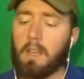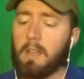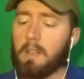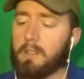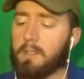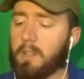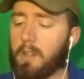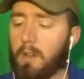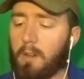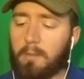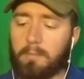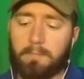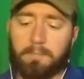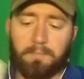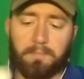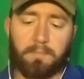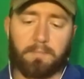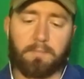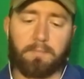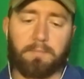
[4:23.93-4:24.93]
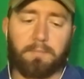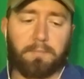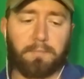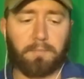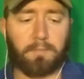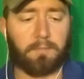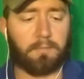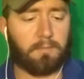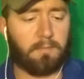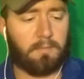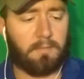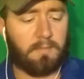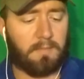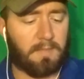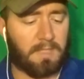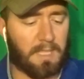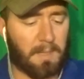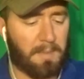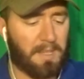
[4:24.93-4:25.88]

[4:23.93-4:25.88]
So I'm